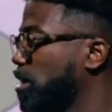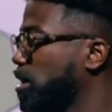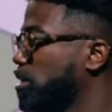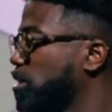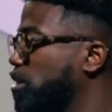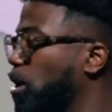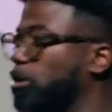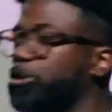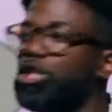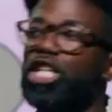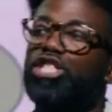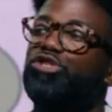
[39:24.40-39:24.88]

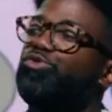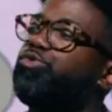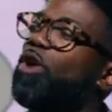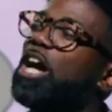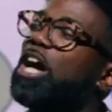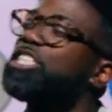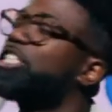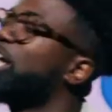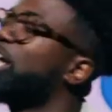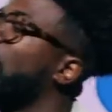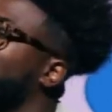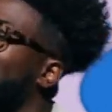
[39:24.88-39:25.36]
Don't just
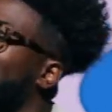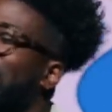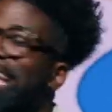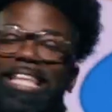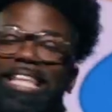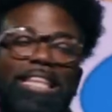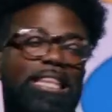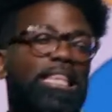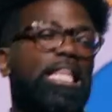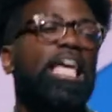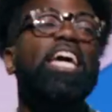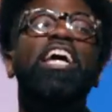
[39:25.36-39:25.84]
rush out.
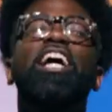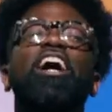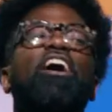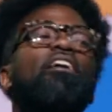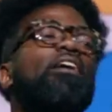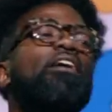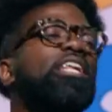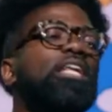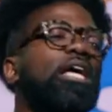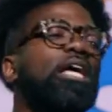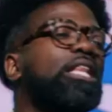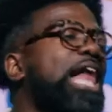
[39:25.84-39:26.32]
Linger
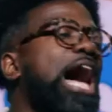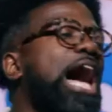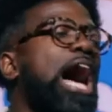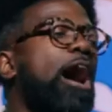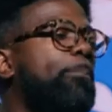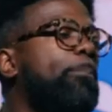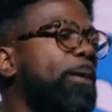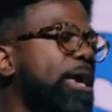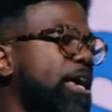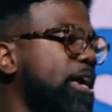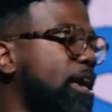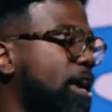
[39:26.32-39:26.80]
in the
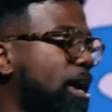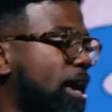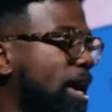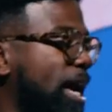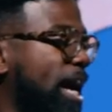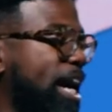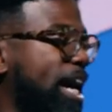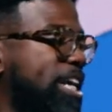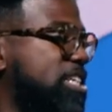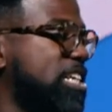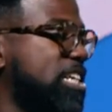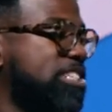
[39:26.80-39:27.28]
lobby
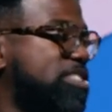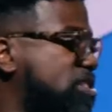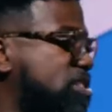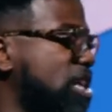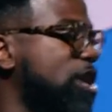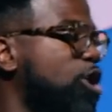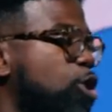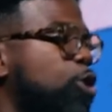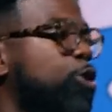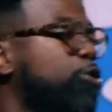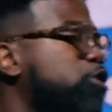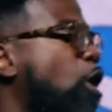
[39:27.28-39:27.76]
and just see
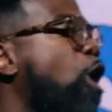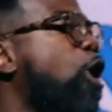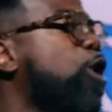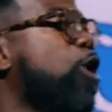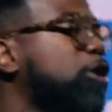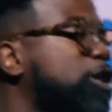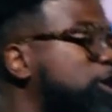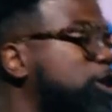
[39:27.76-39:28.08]
who the Holy